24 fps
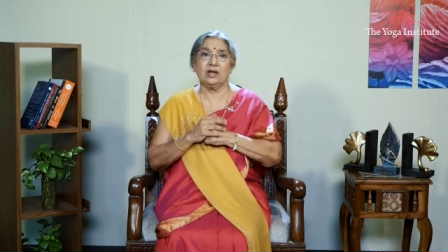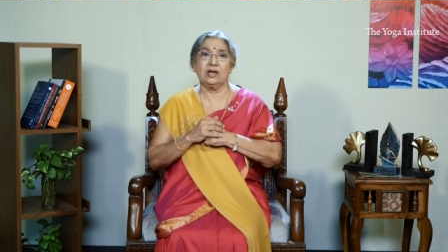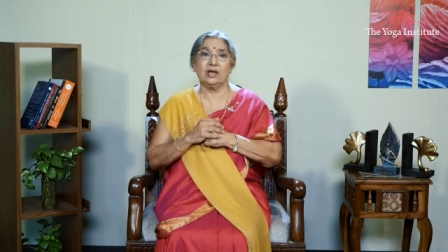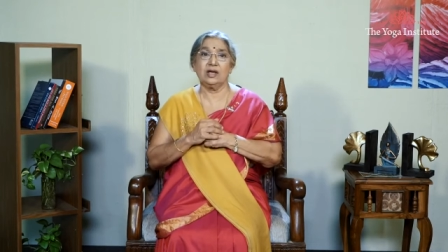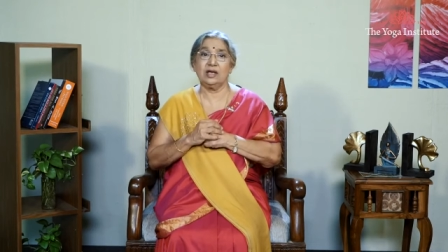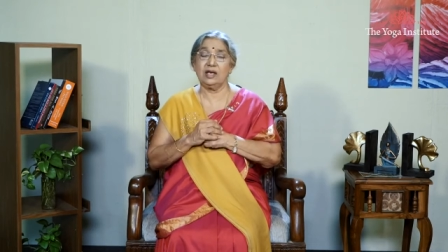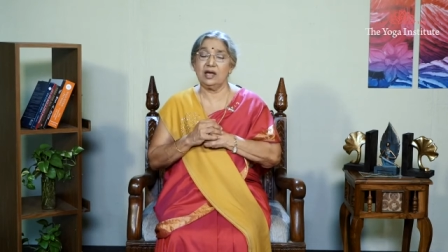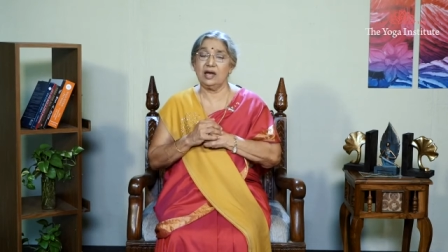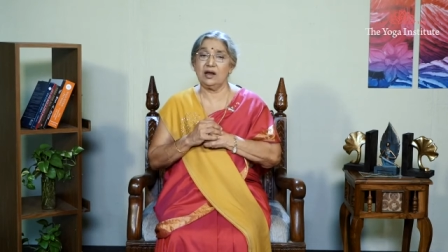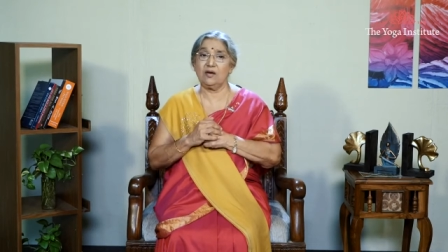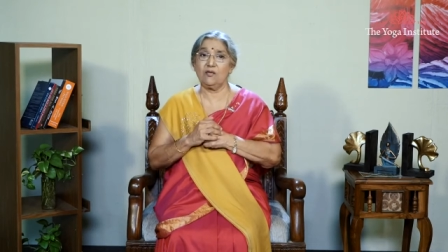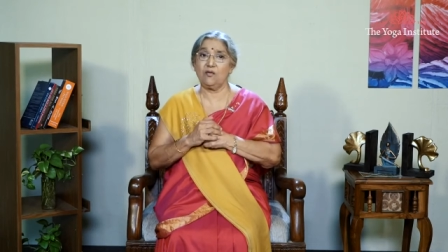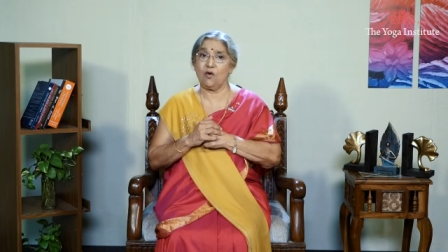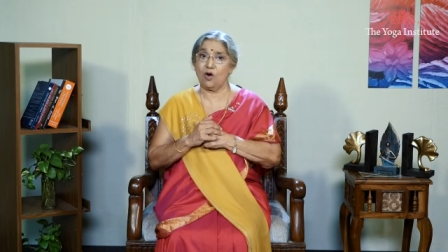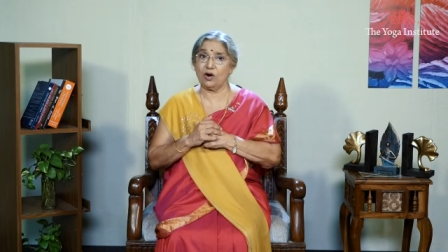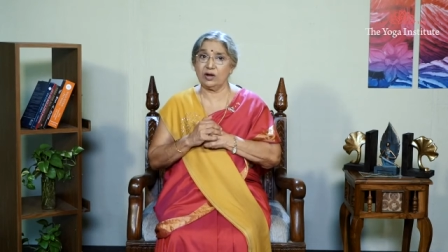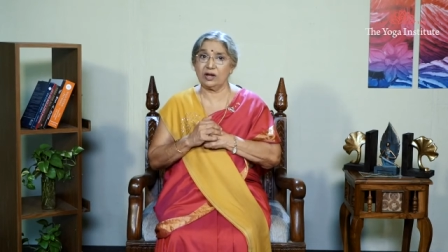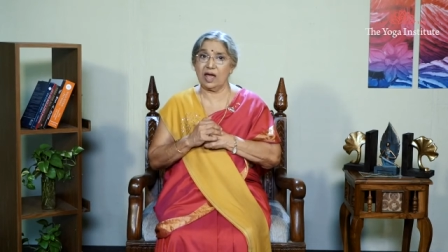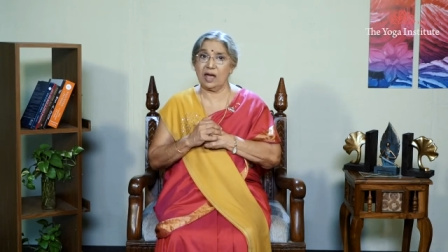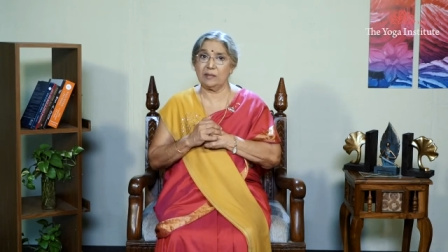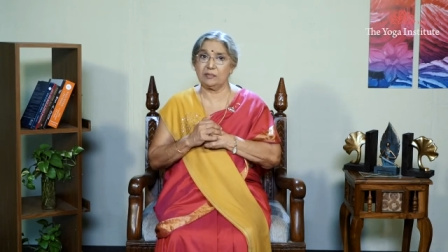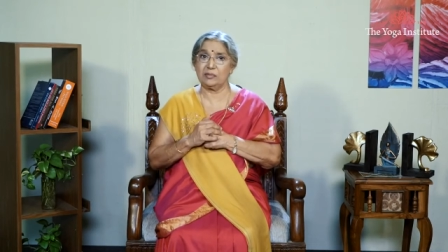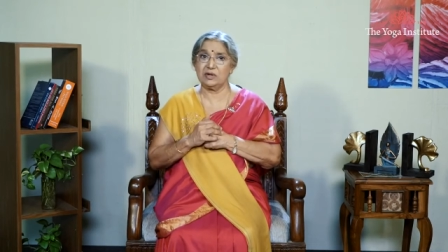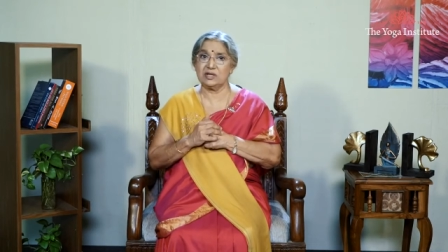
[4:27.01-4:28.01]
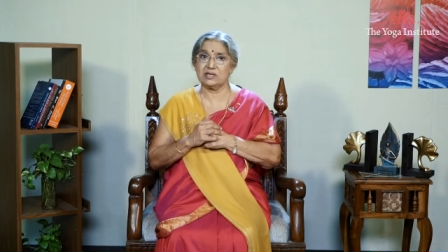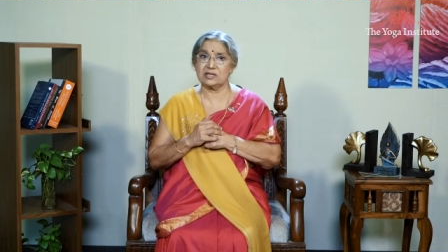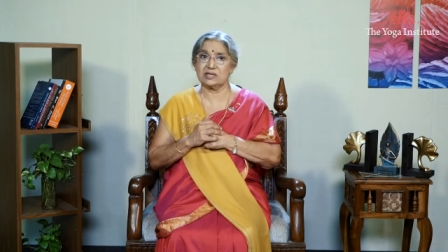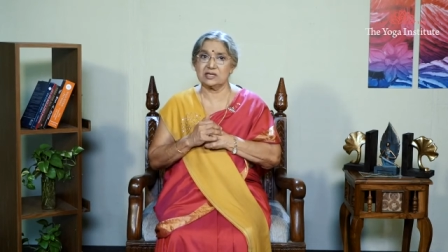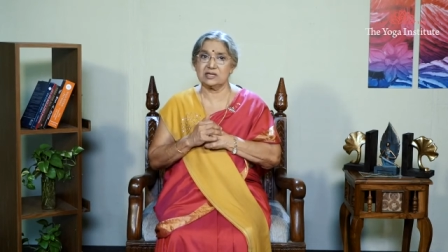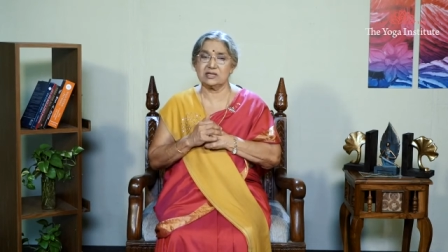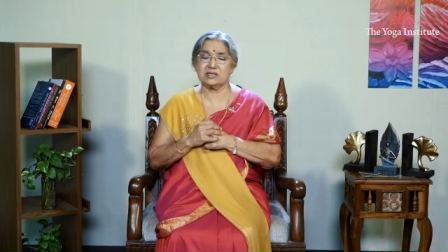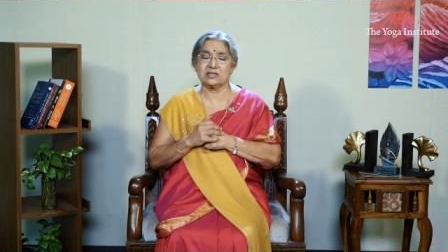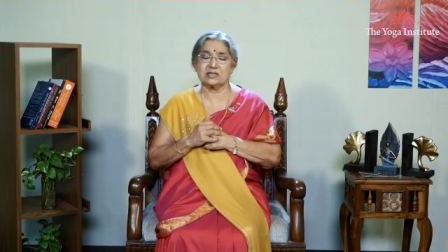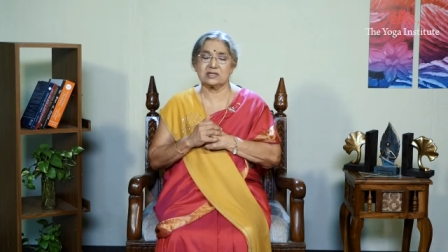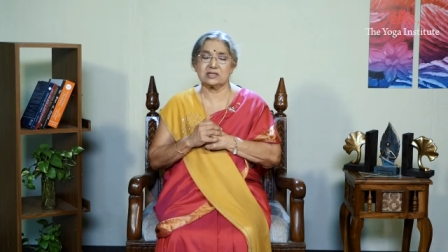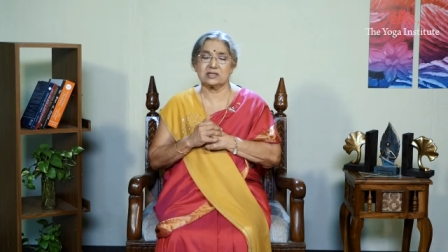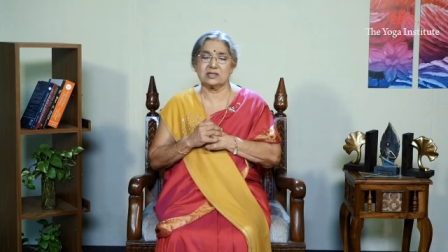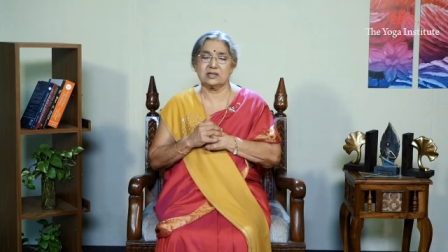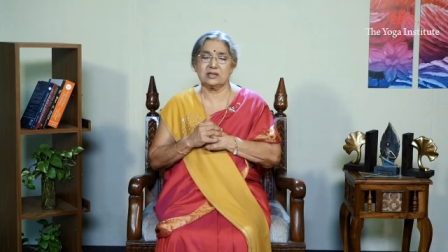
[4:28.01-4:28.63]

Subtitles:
here what happens is,